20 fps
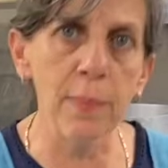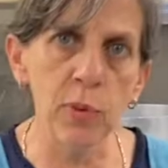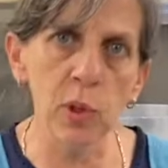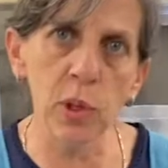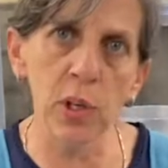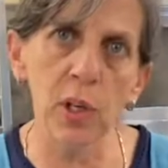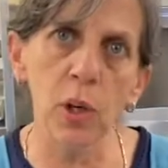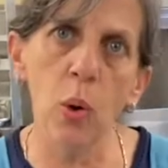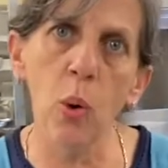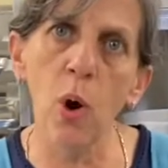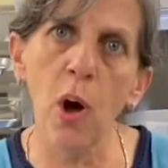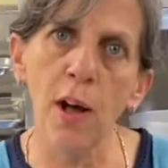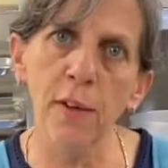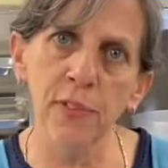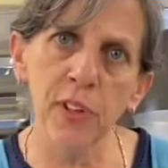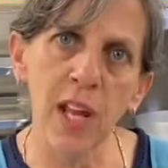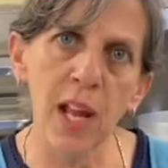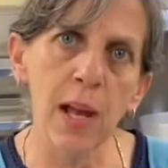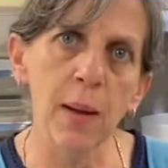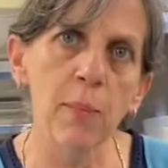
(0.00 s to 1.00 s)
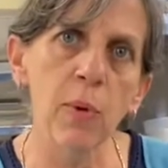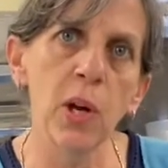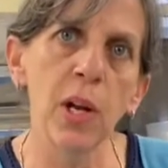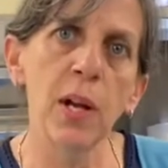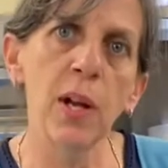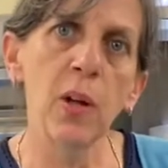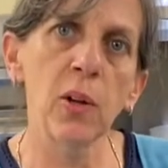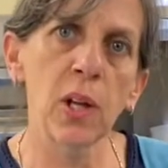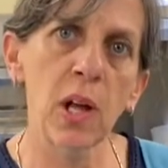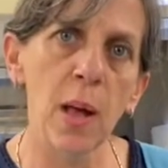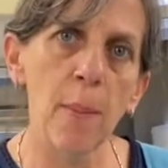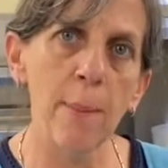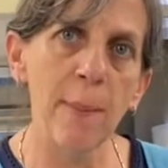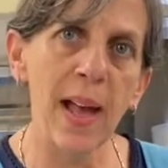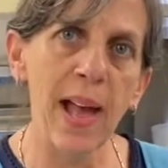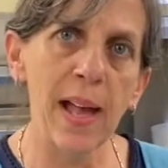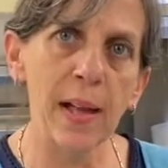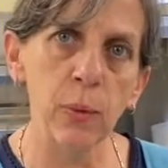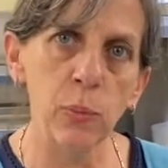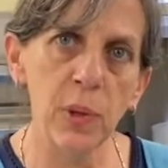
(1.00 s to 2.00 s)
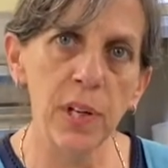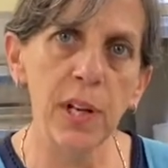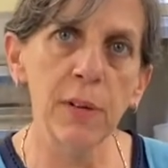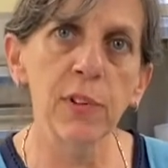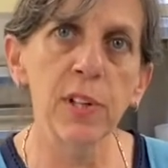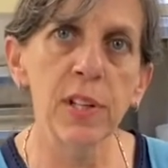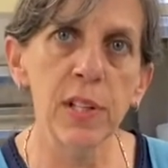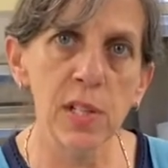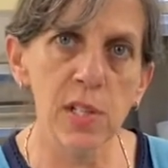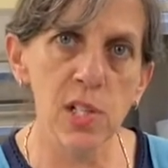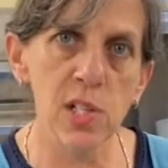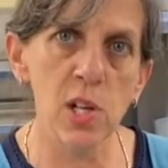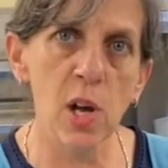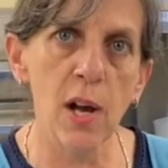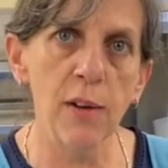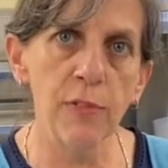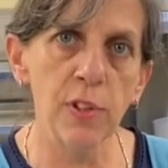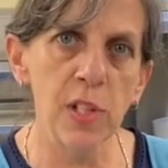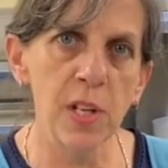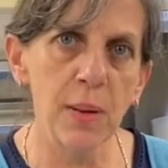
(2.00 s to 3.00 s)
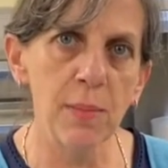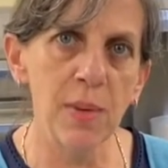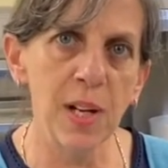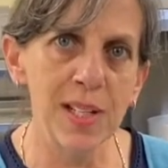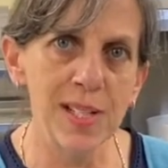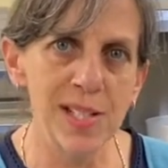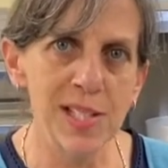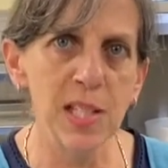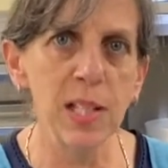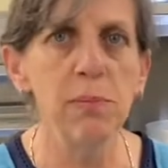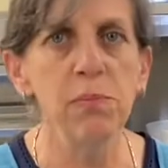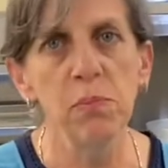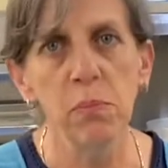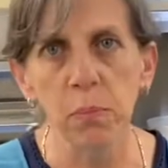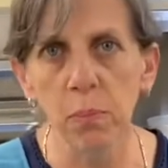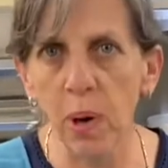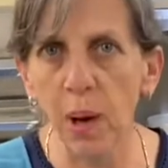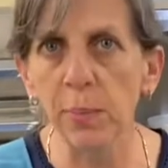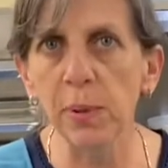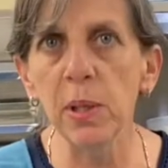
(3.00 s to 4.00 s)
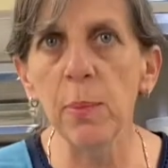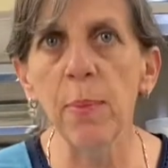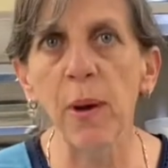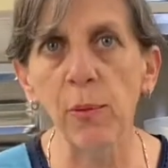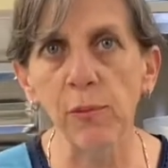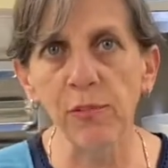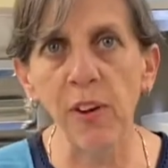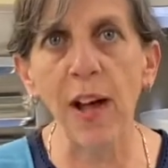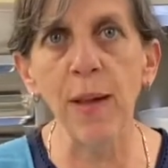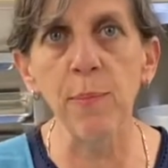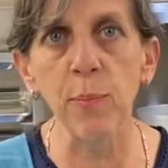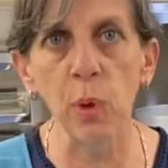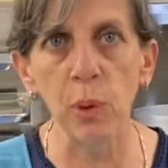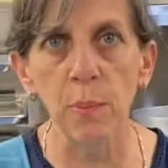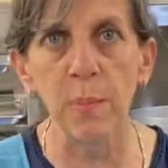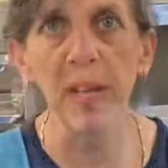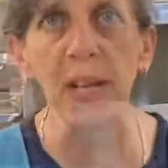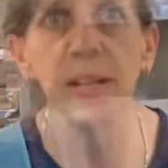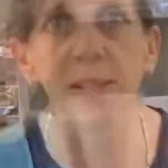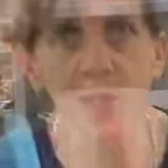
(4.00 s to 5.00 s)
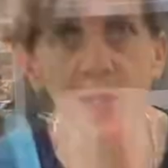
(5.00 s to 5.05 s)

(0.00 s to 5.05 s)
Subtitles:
gonna go off camera and I'll come back when everything's softened up nicely, probably about 5 more minutes.